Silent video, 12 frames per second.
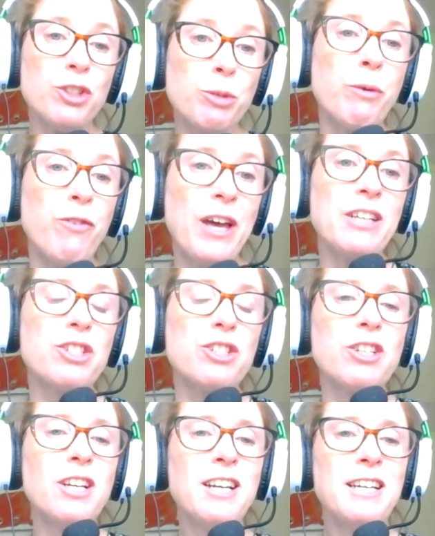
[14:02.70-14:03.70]

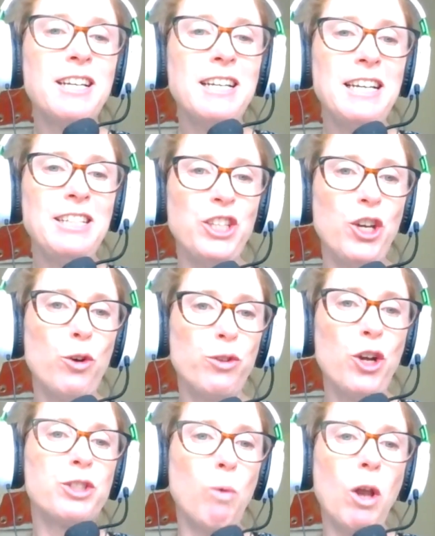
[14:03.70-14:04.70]
prevent,
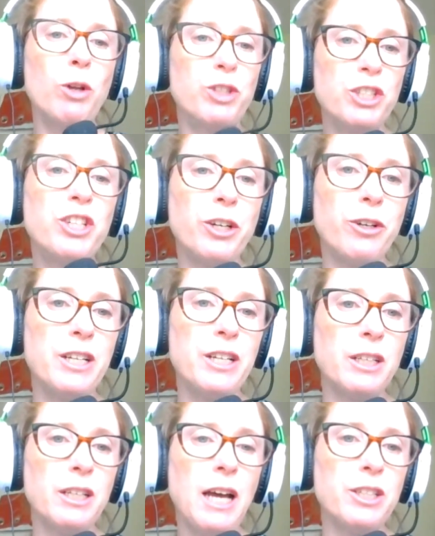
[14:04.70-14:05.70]
the swallow
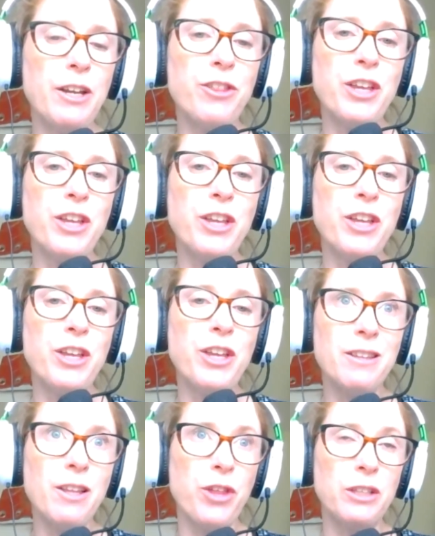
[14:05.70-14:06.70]
deteriorating. And I think the
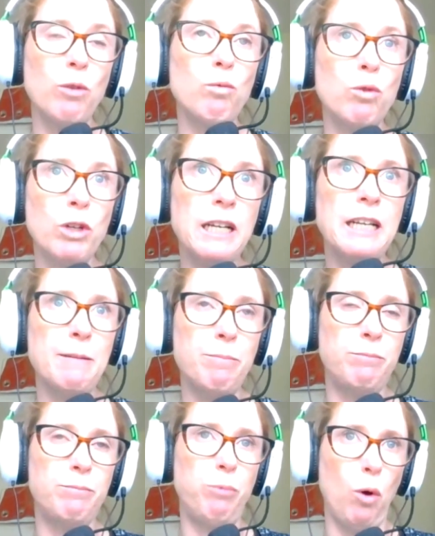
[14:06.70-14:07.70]
thing that really
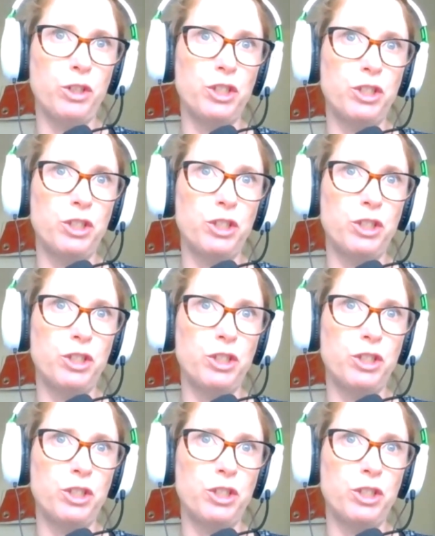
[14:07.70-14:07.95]
brought it,